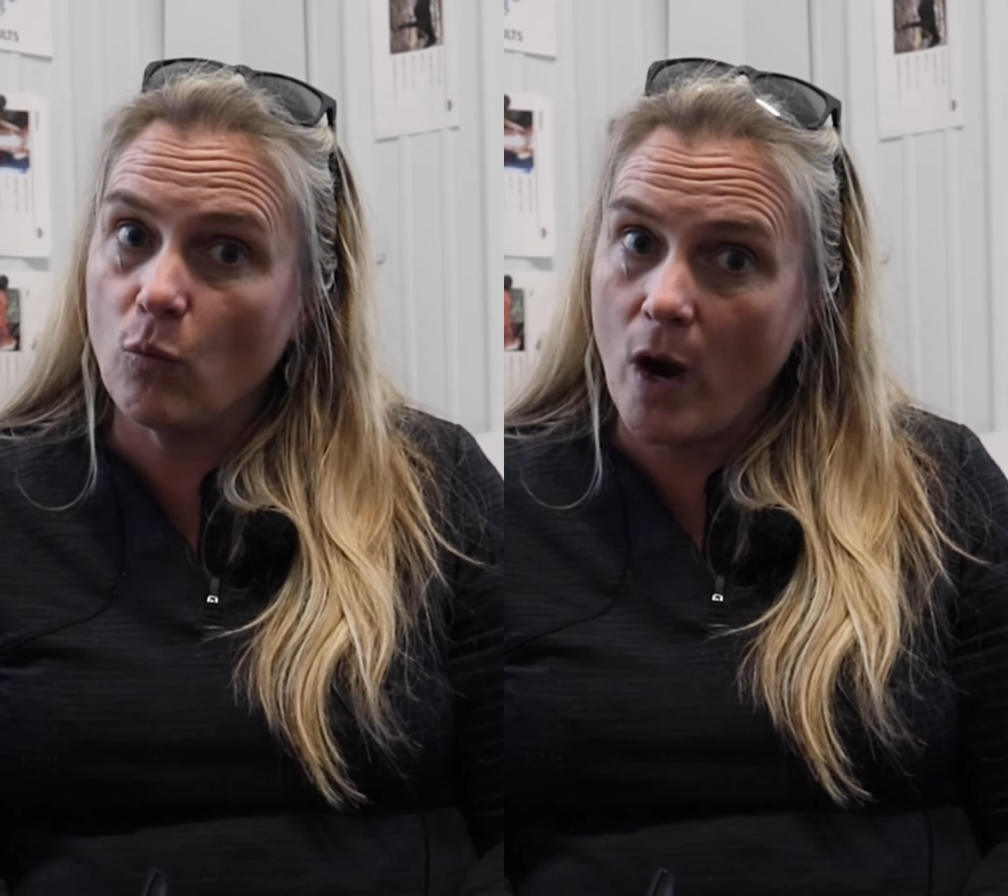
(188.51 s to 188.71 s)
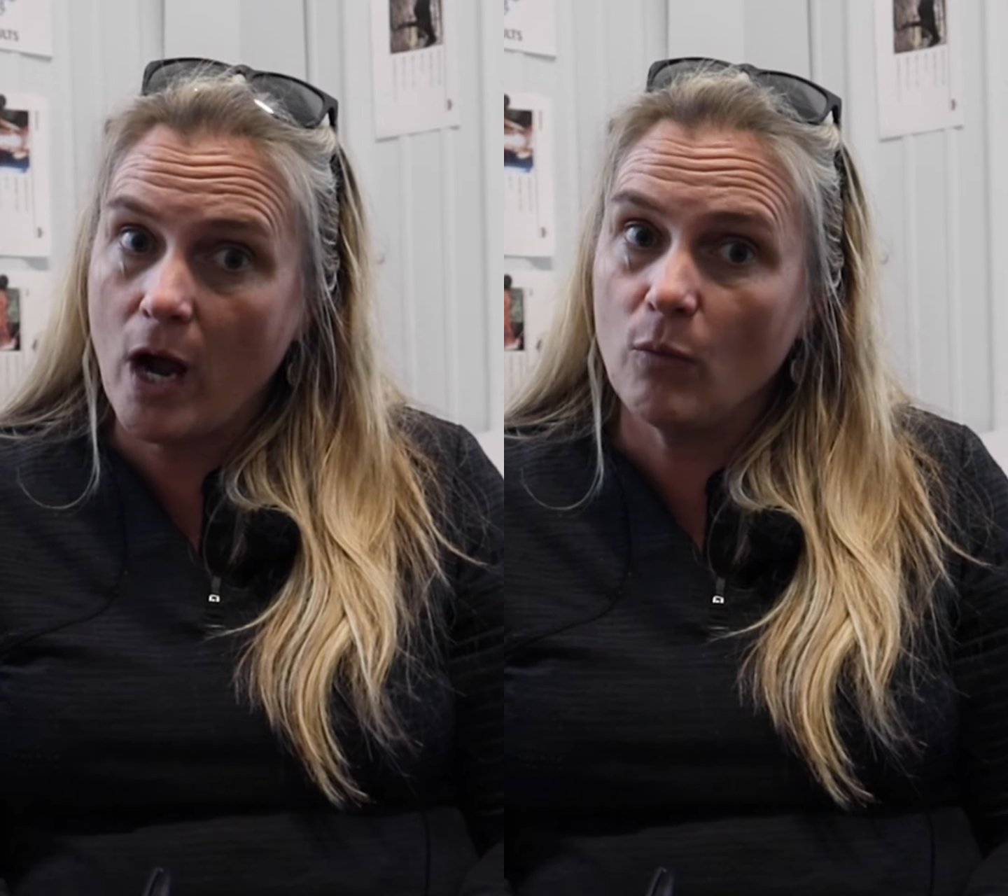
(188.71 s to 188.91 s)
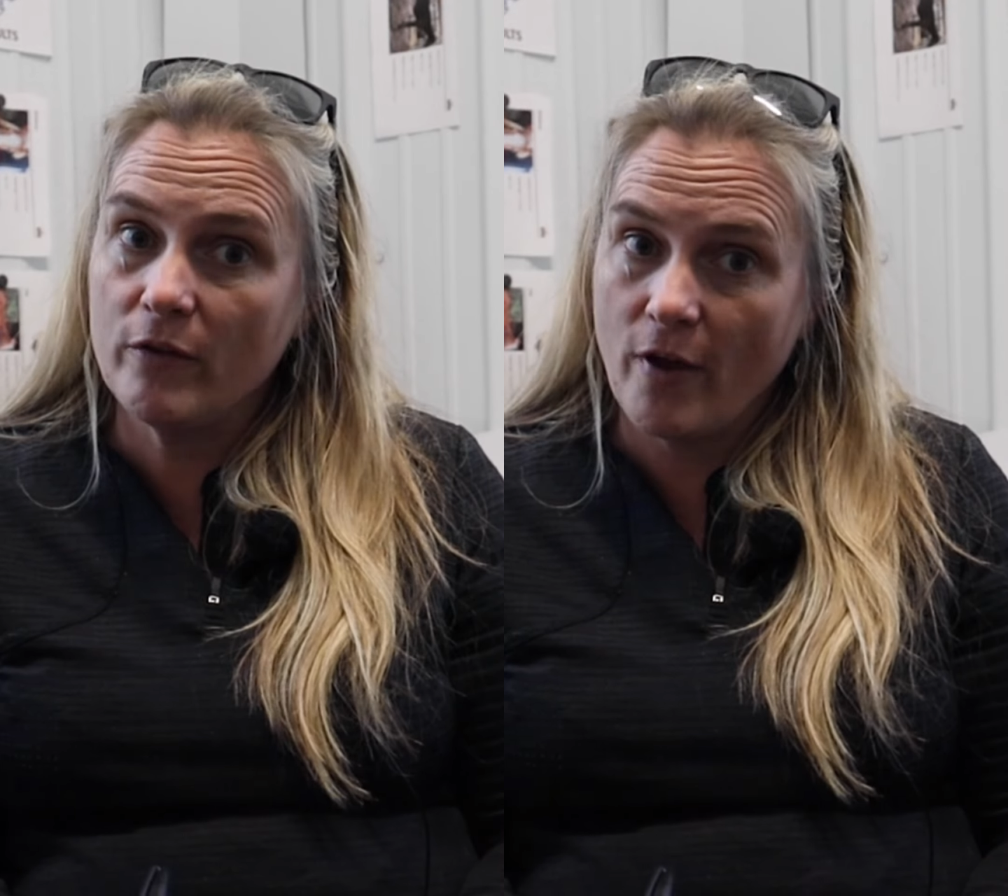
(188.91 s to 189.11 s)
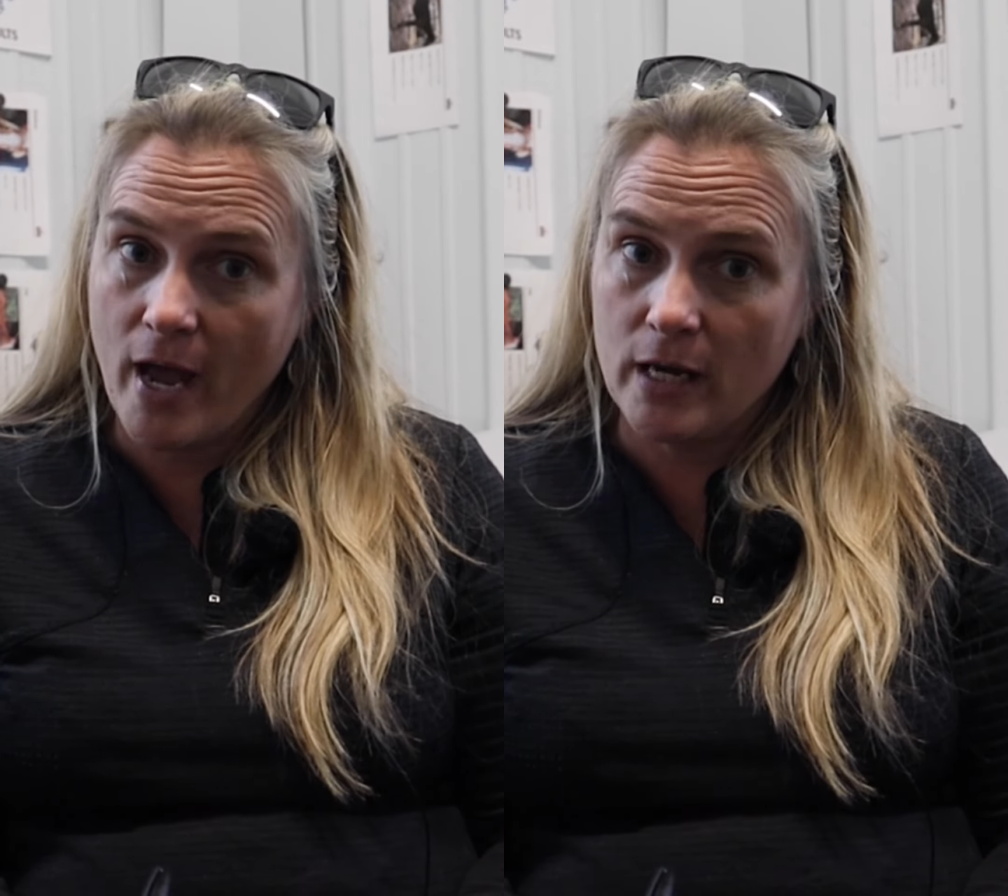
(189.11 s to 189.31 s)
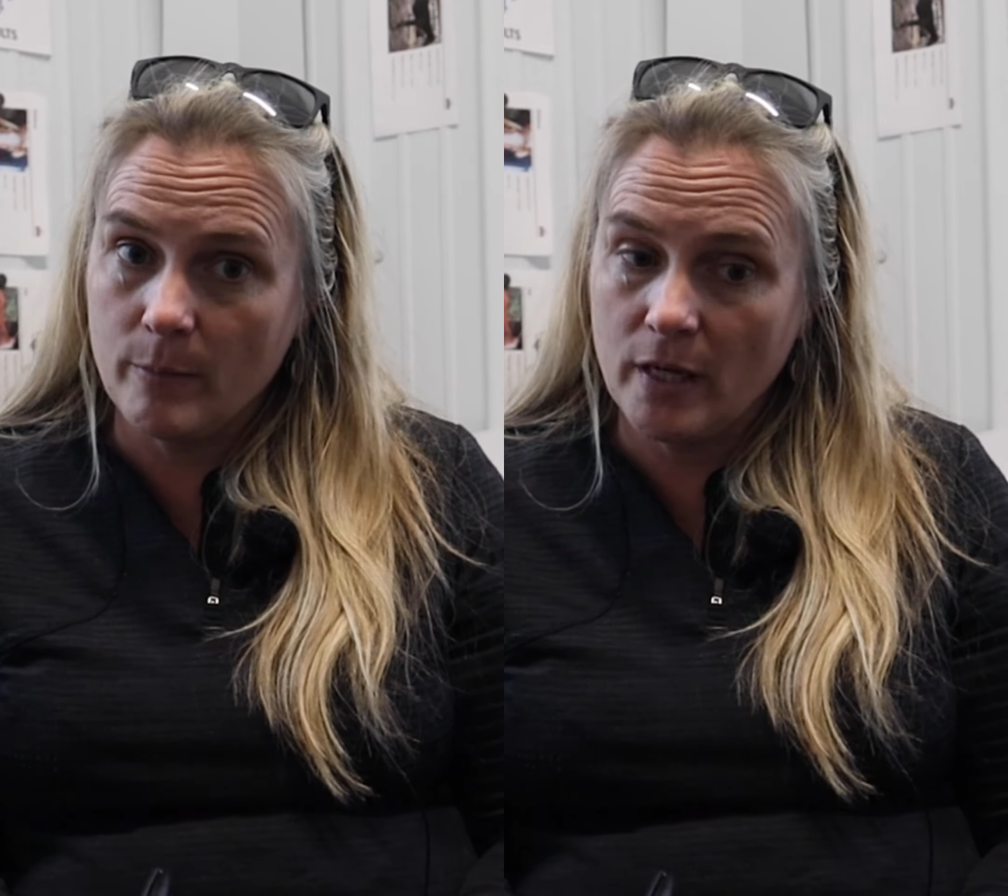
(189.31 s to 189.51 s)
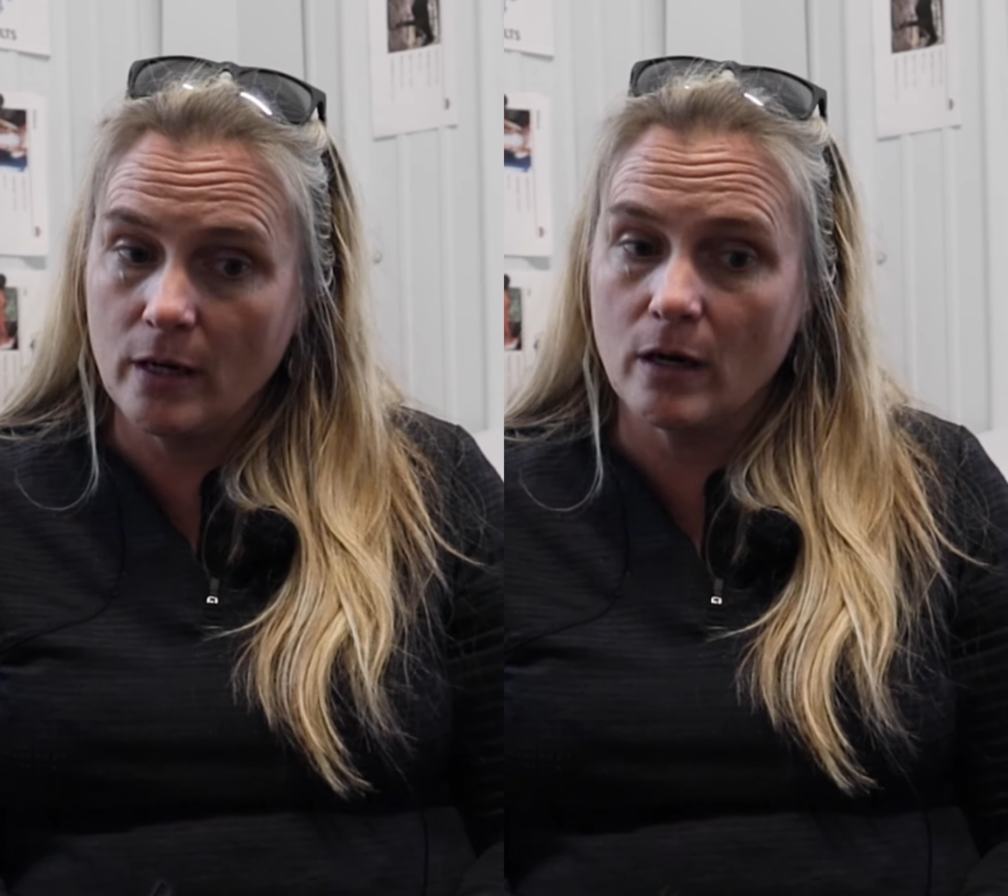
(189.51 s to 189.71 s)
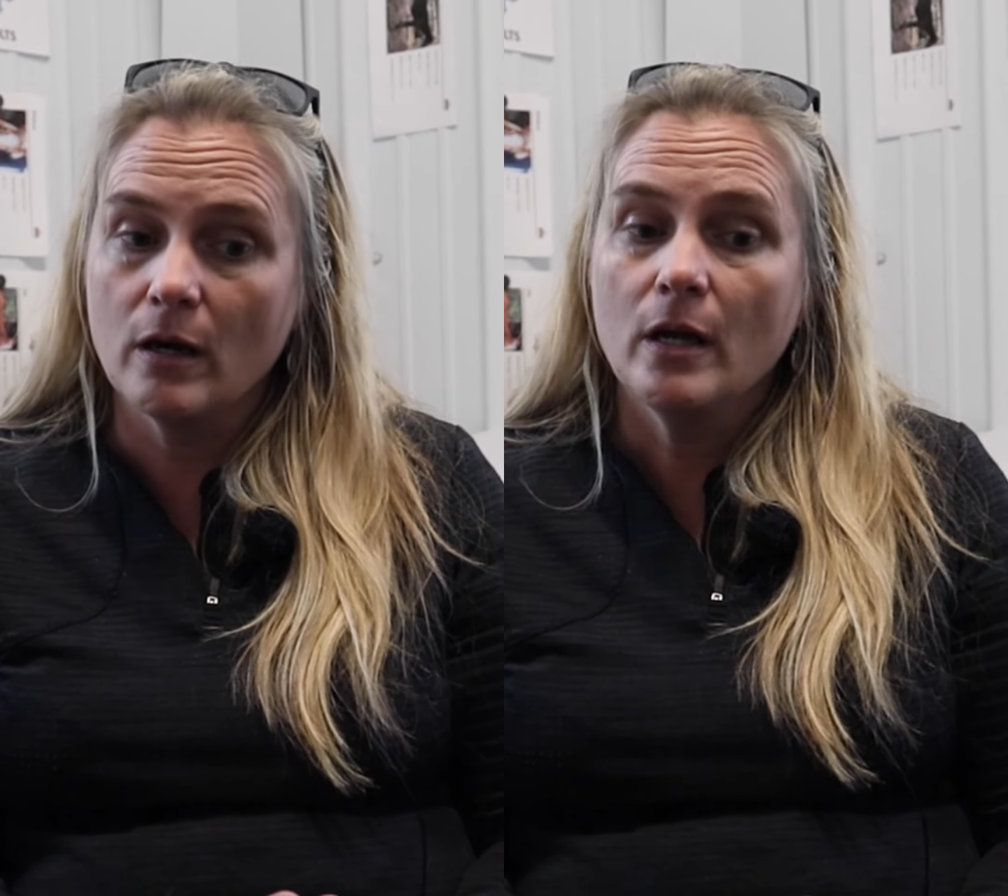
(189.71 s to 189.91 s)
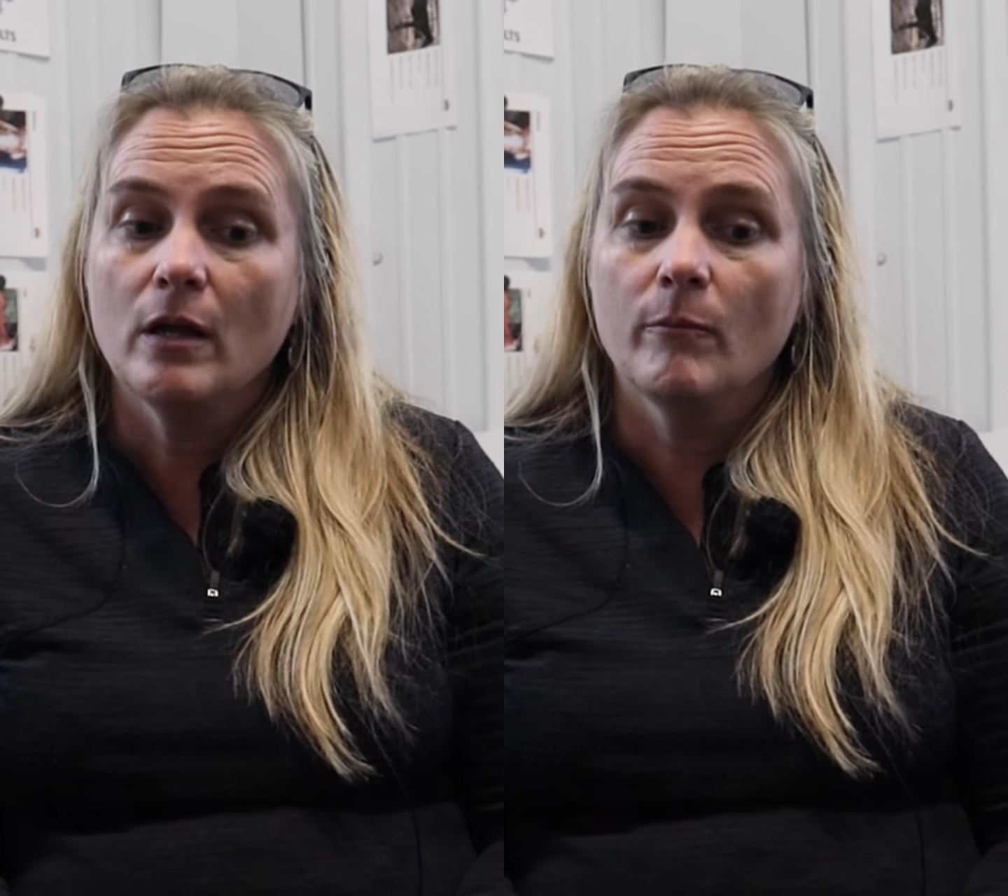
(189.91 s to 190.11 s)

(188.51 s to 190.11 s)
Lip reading: while we've had him here.